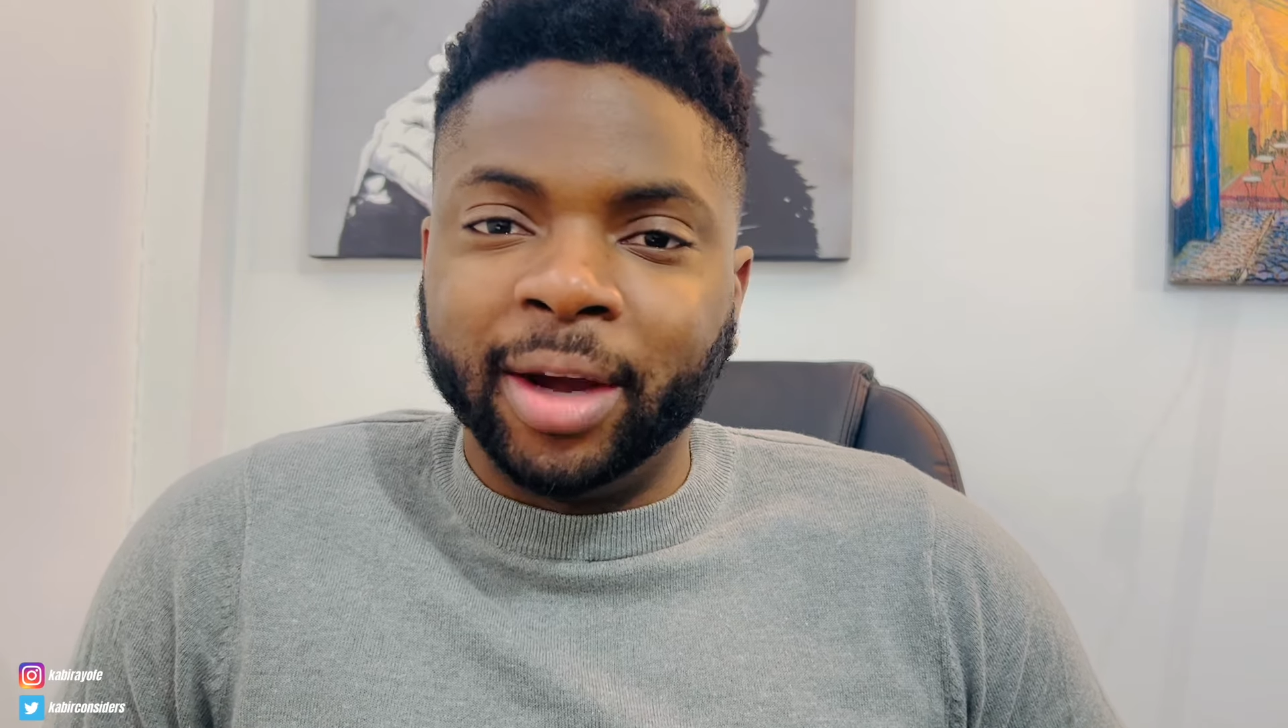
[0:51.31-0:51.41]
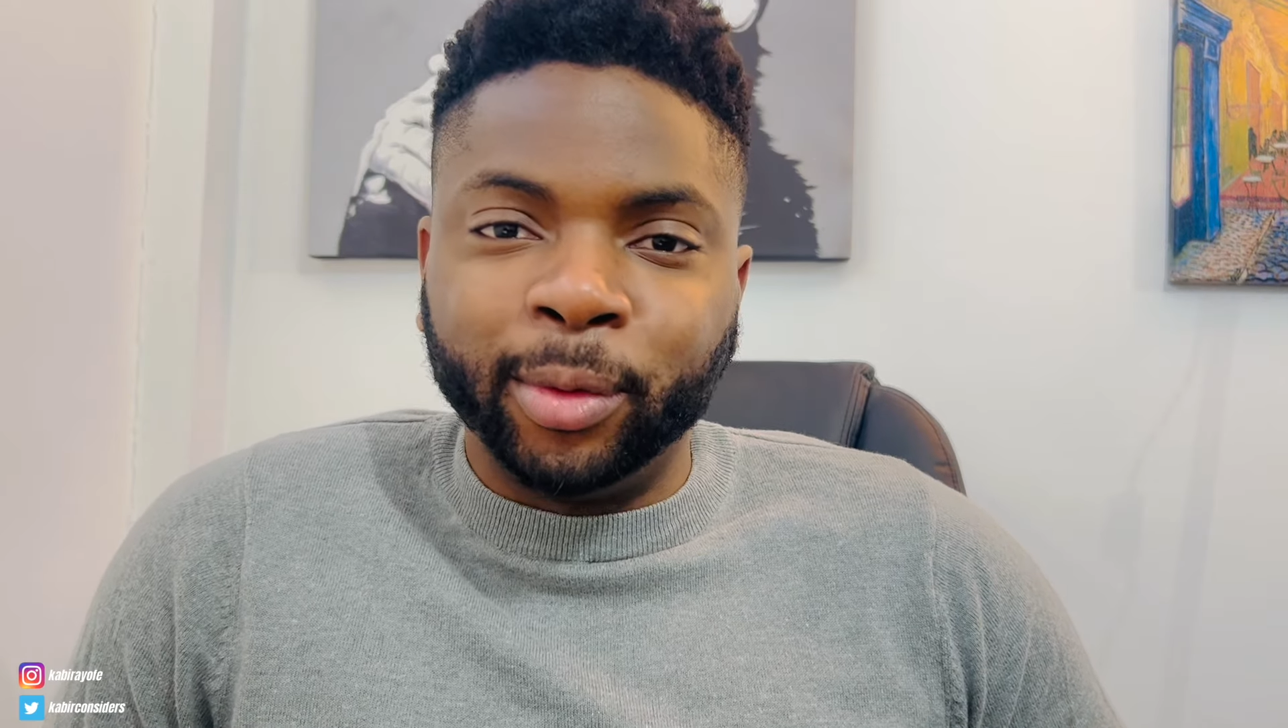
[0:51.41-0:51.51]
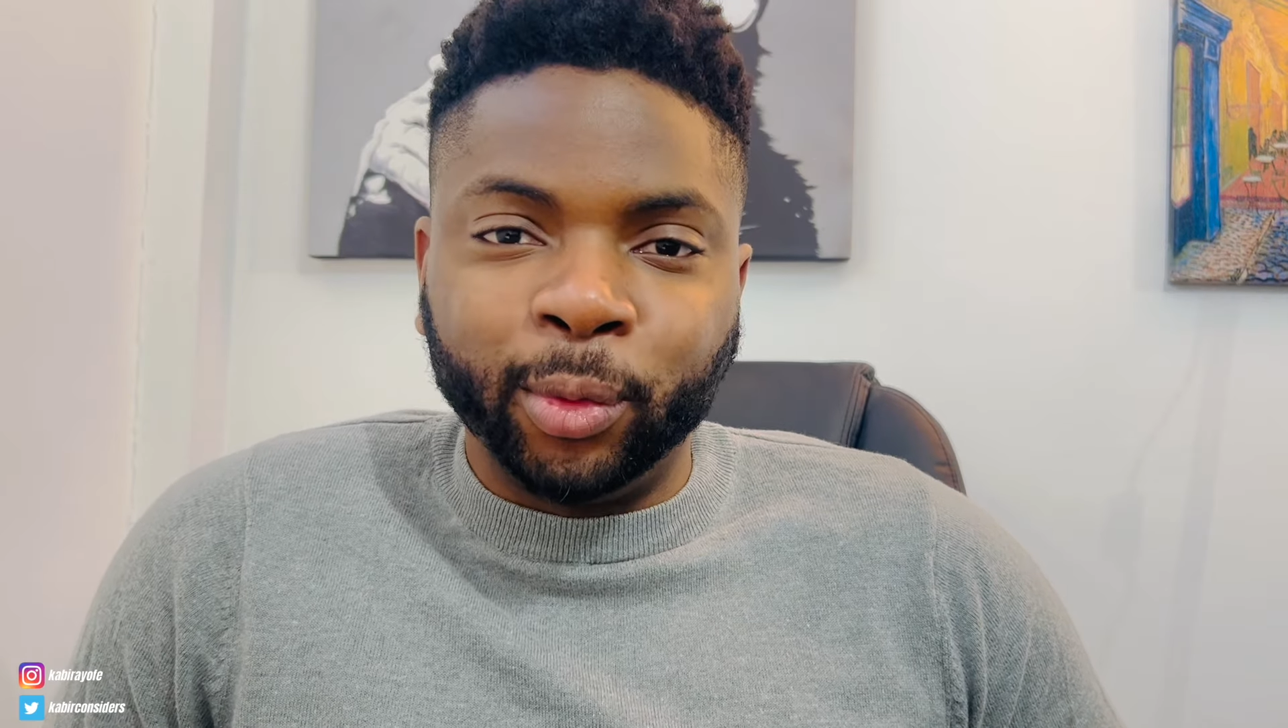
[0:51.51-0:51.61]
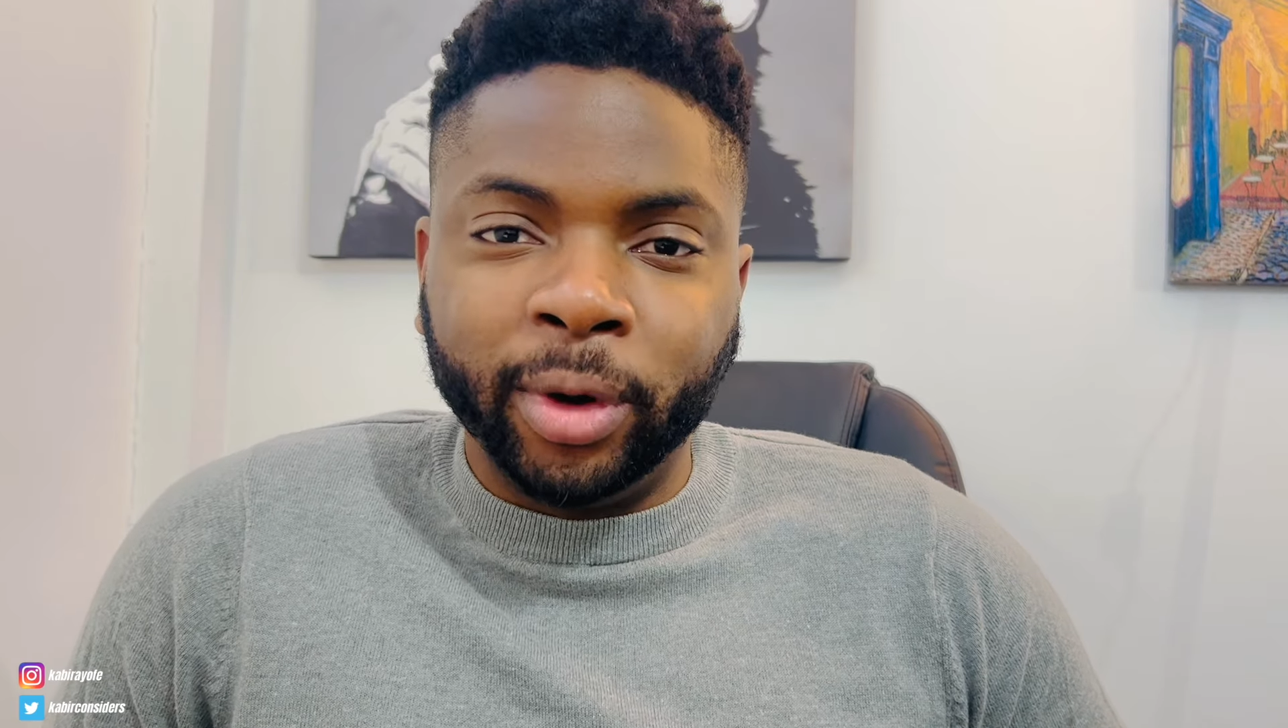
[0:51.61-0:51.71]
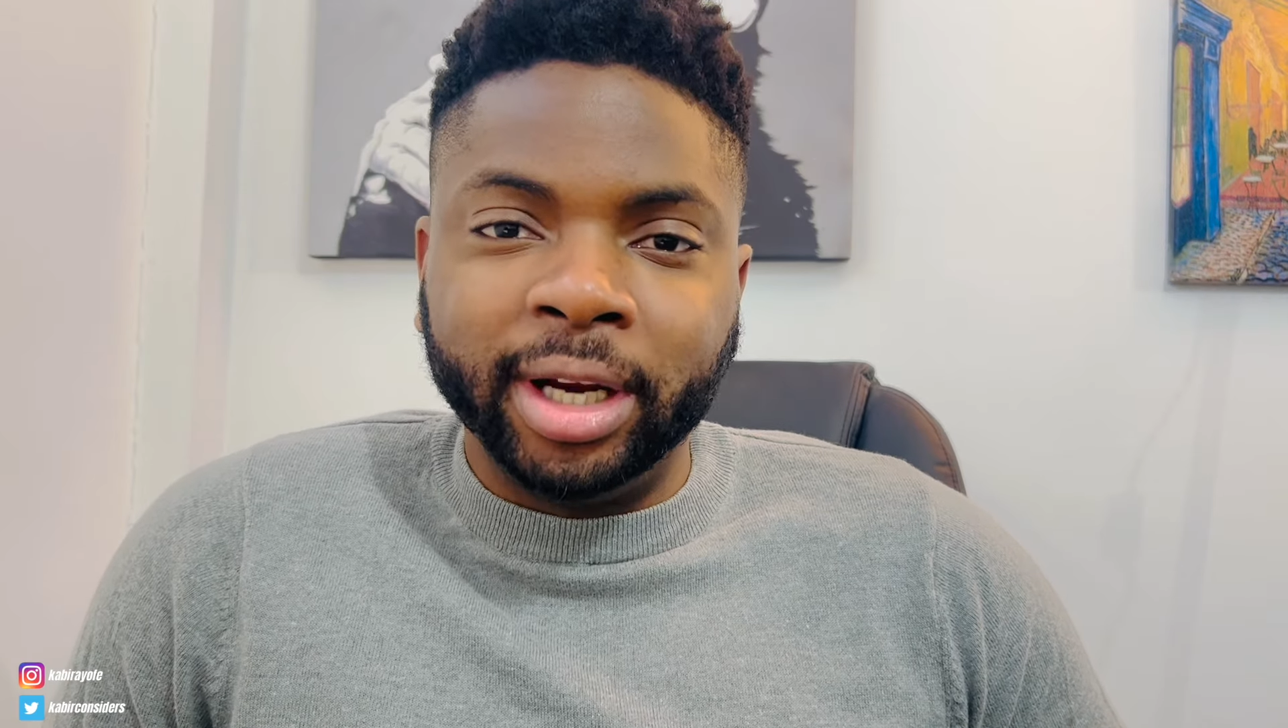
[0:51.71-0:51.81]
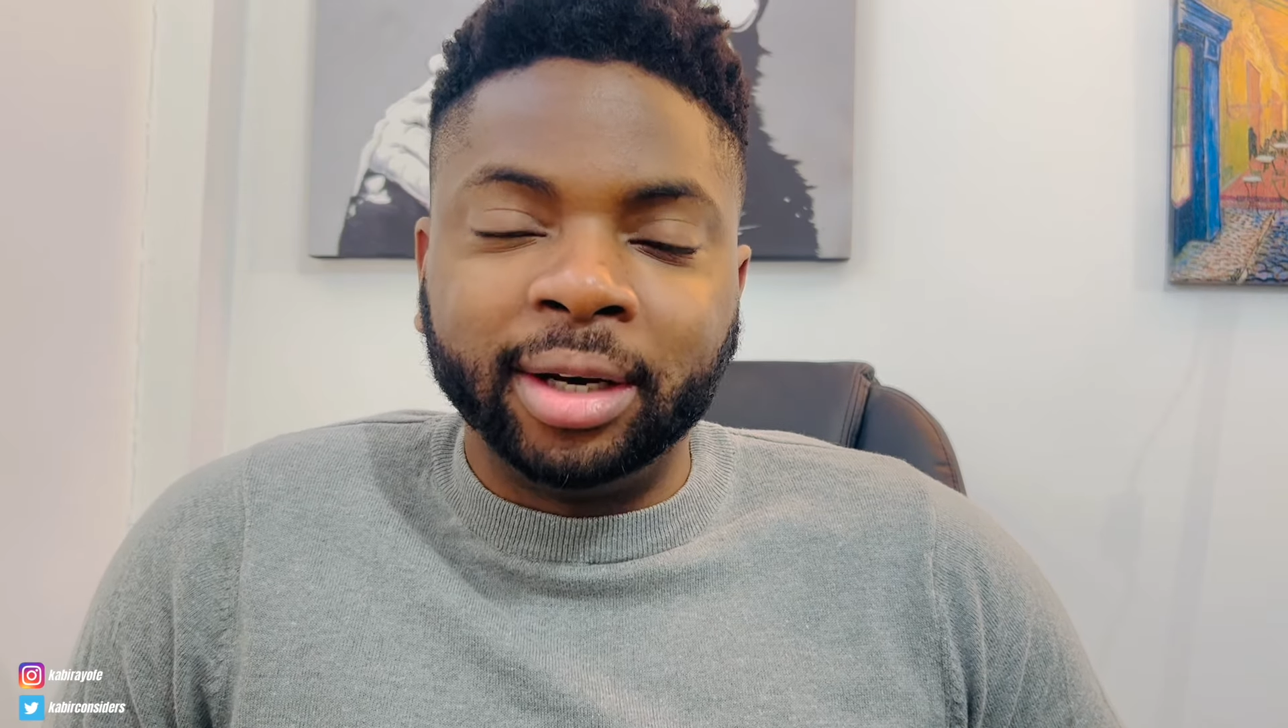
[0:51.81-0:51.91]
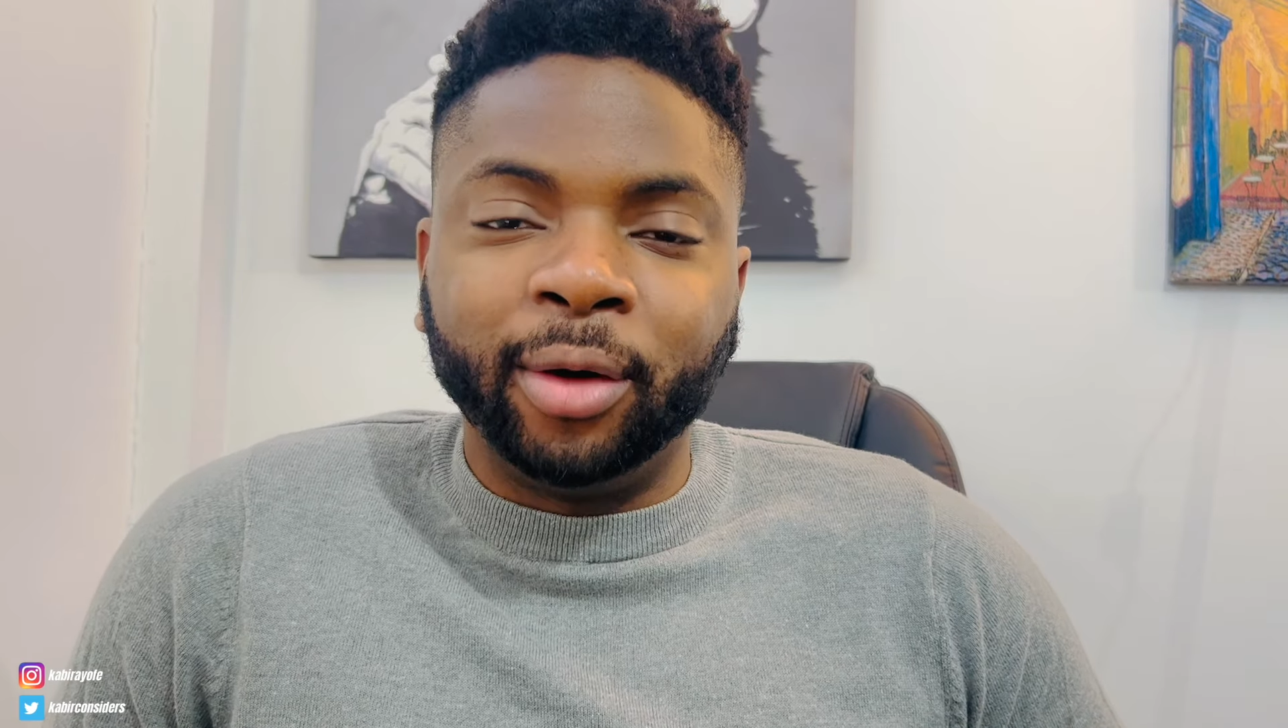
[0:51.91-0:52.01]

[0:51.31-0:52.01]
would win.